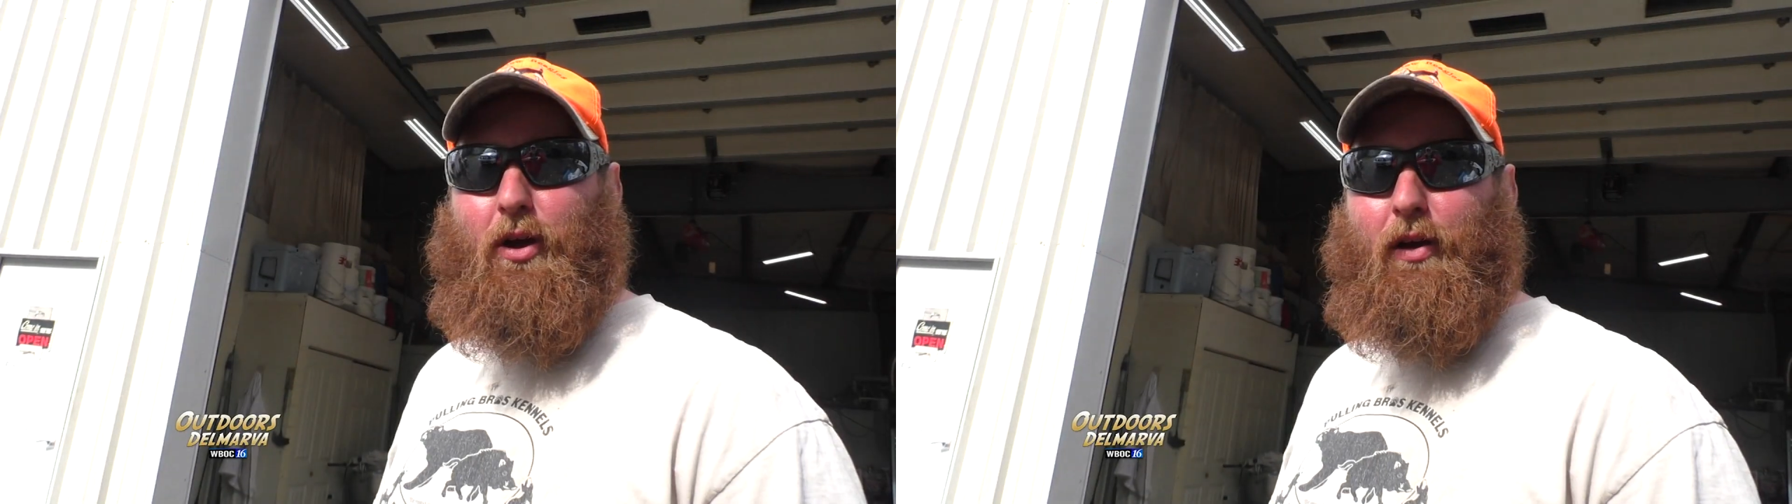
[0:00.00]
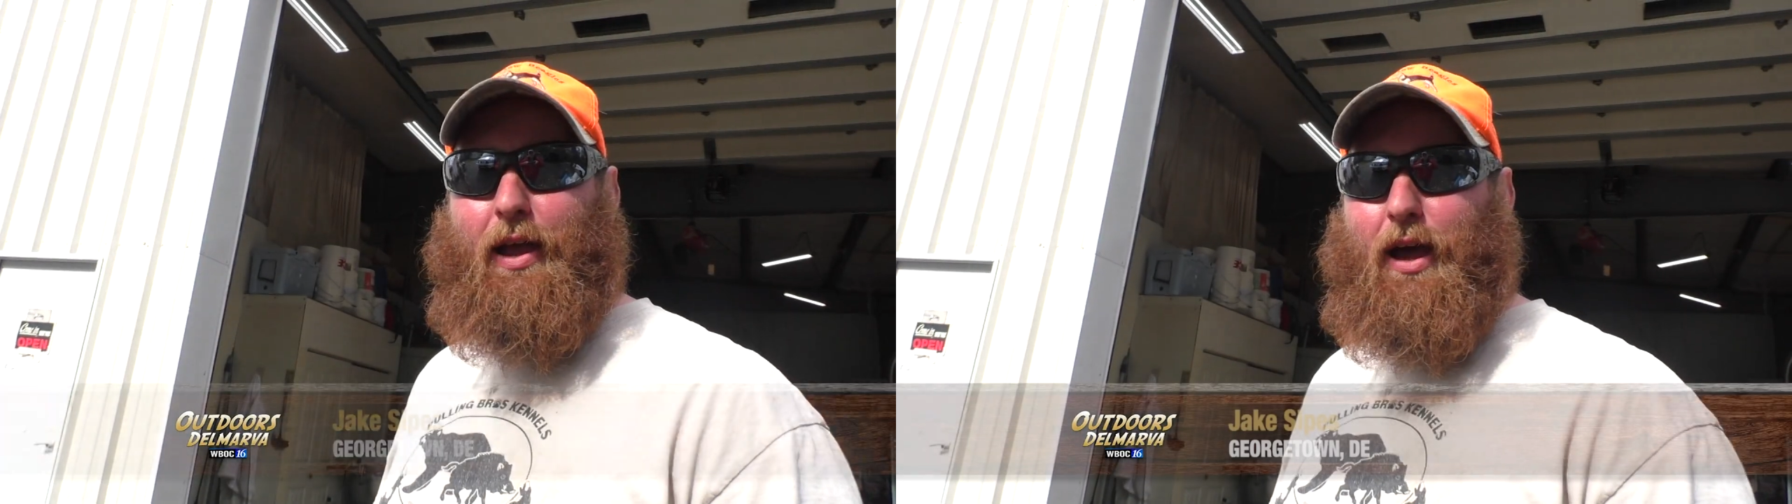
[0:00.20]

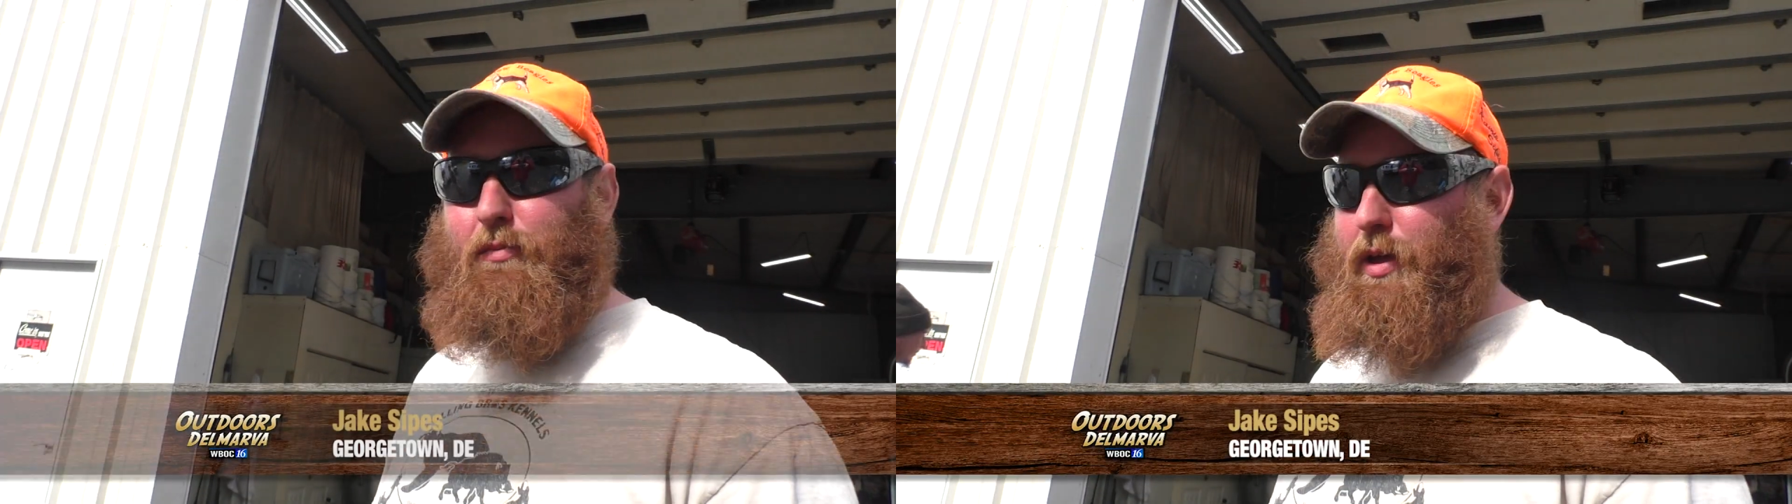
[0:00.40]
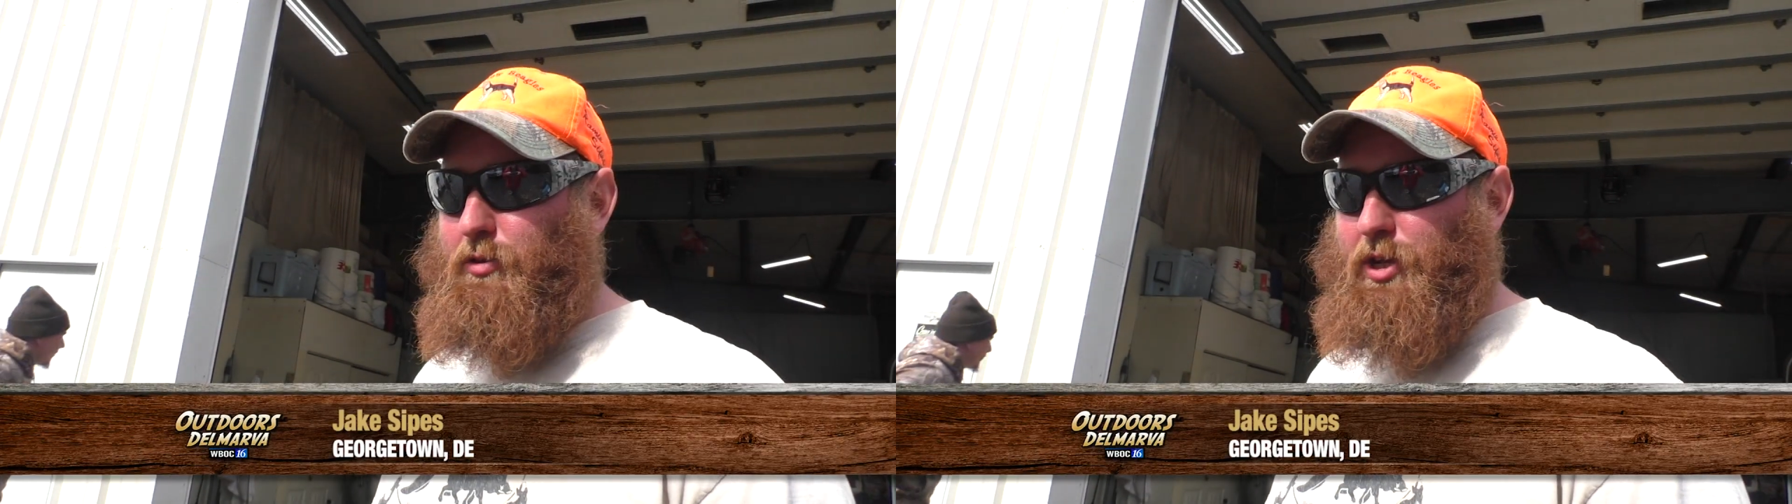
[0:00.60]
dark out,
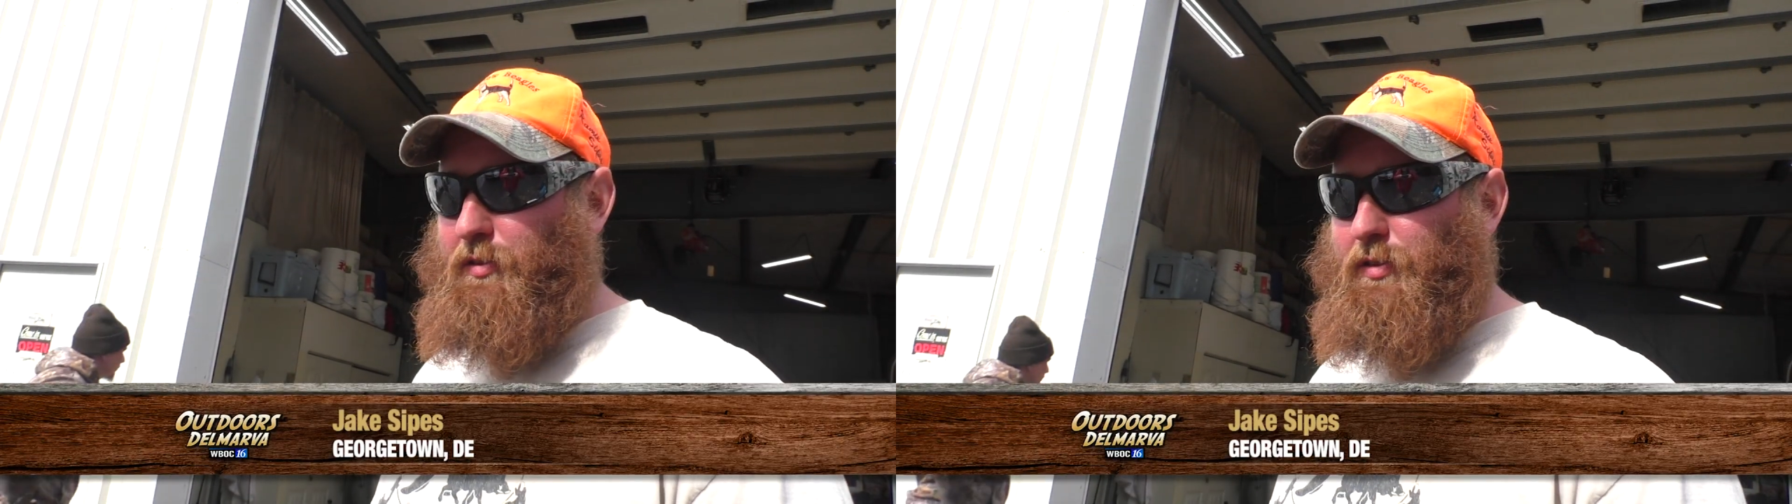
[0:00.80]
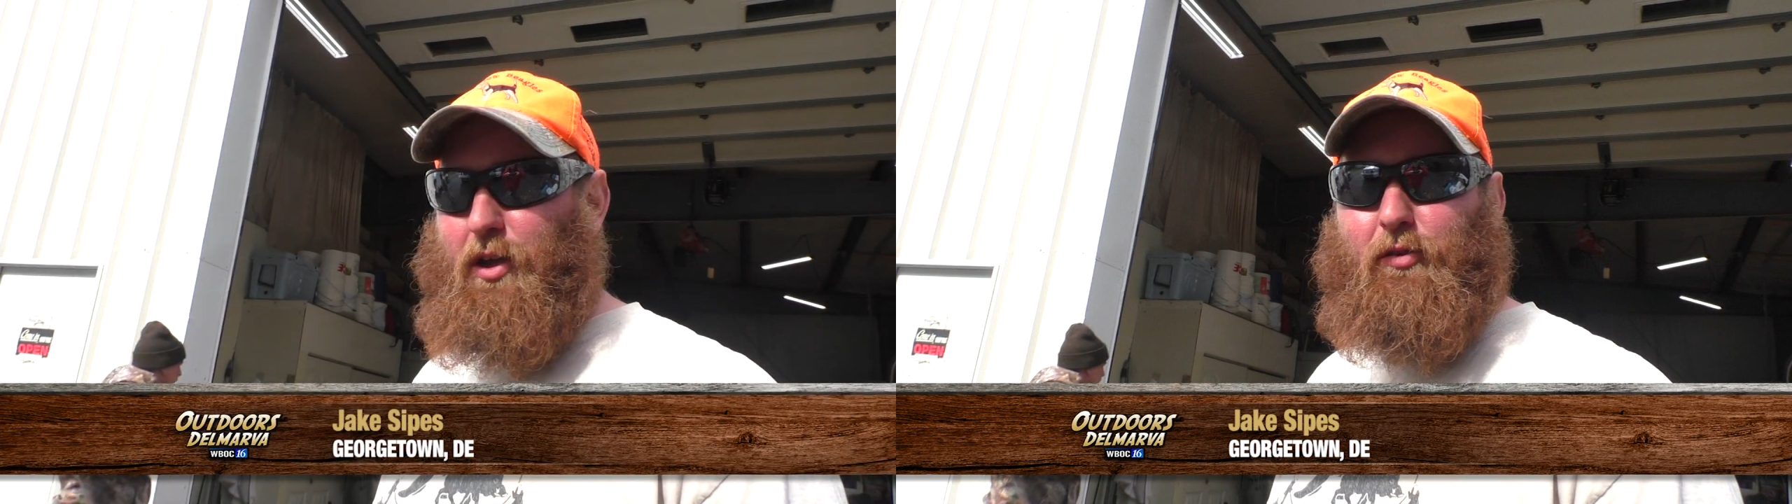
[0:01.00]
and they were
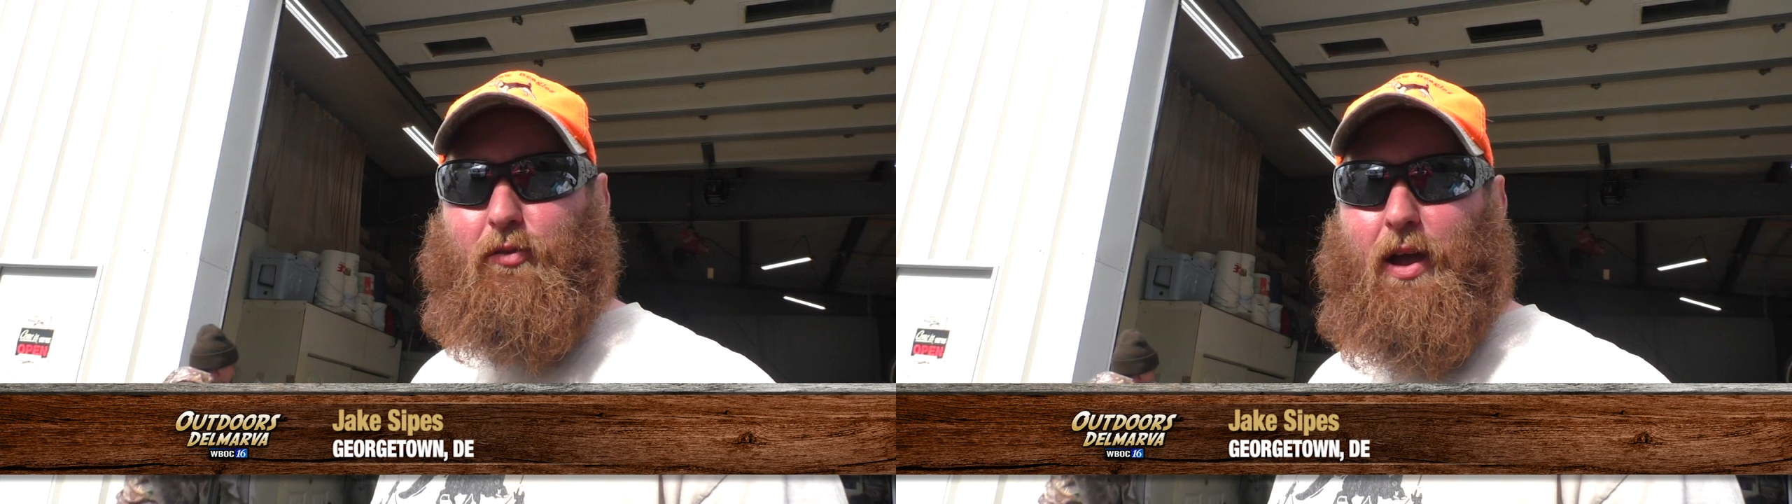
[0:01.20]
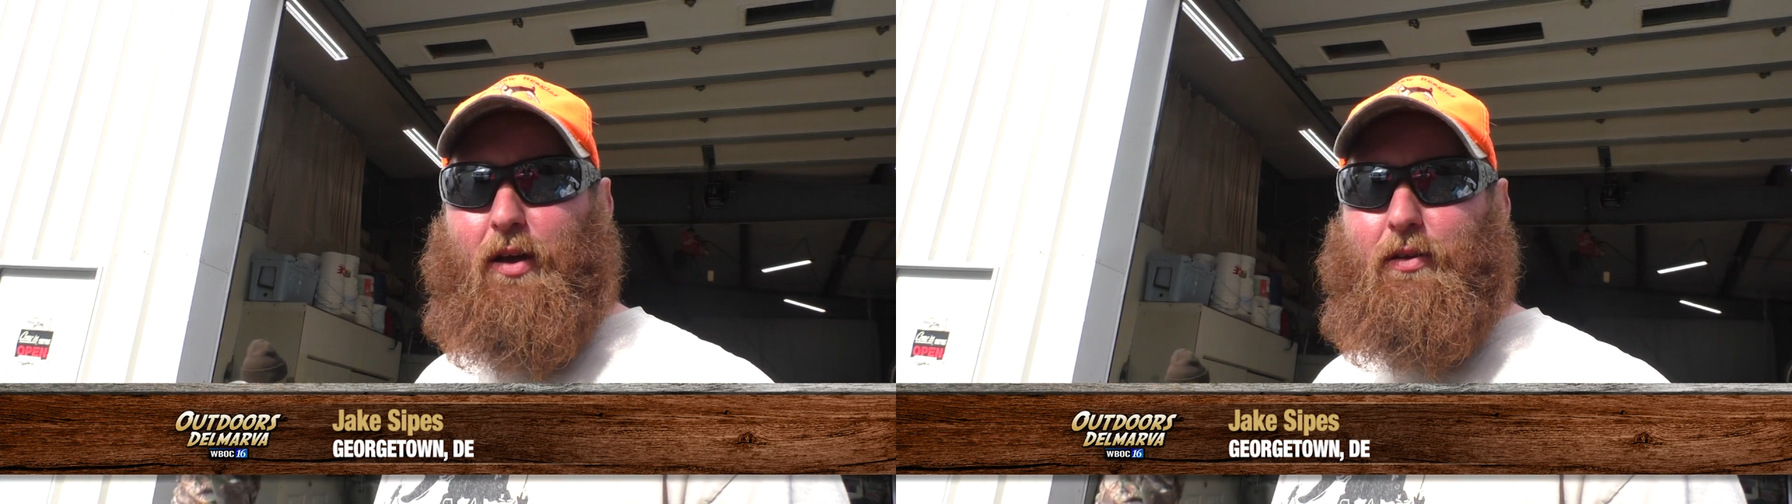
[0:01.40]
chasing does
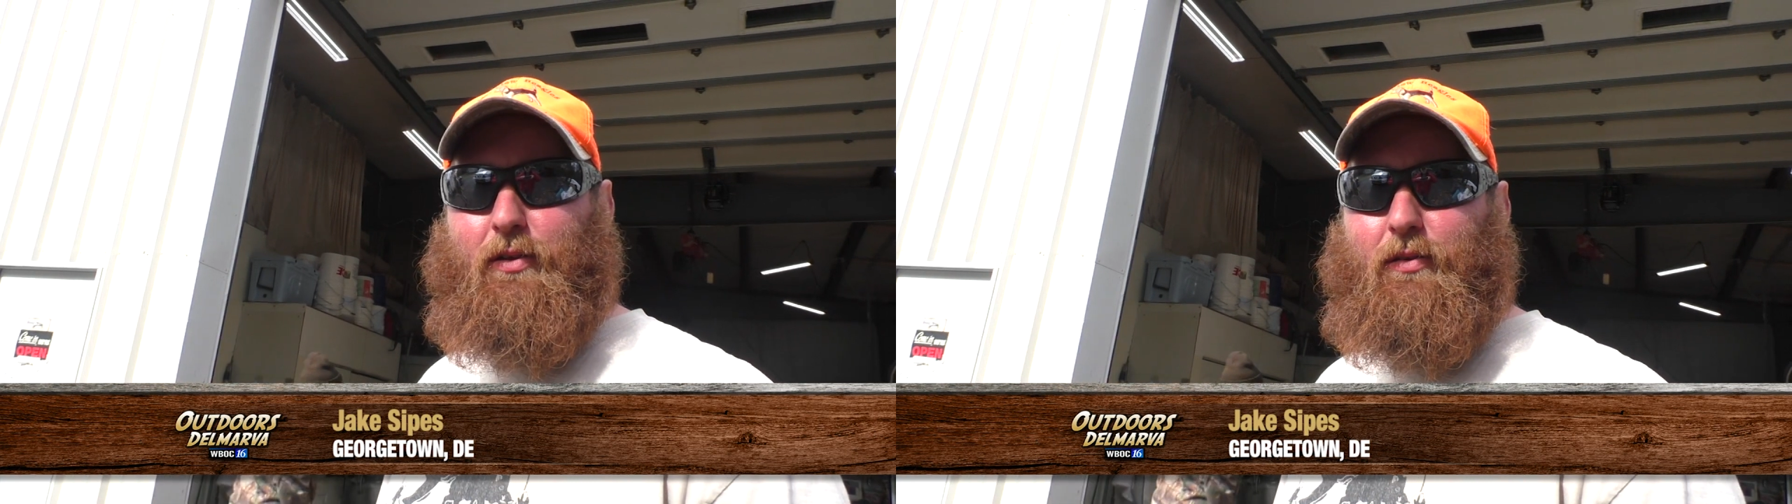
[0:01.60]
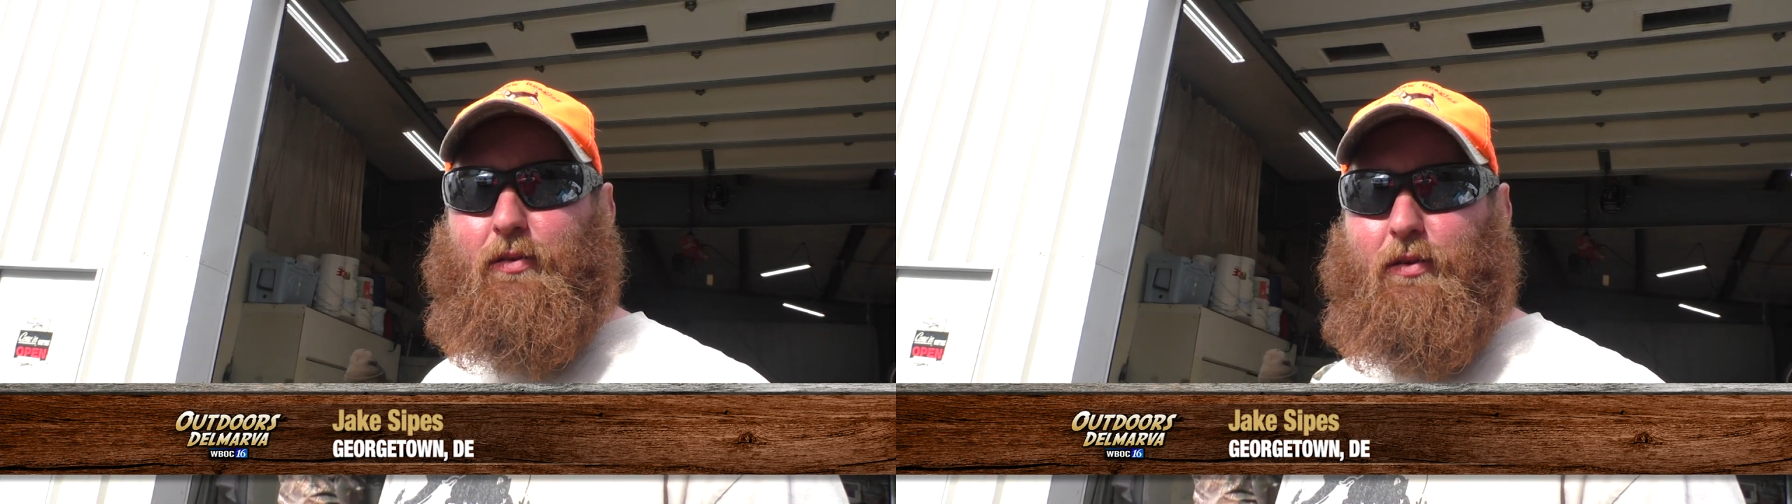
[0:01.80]
around, and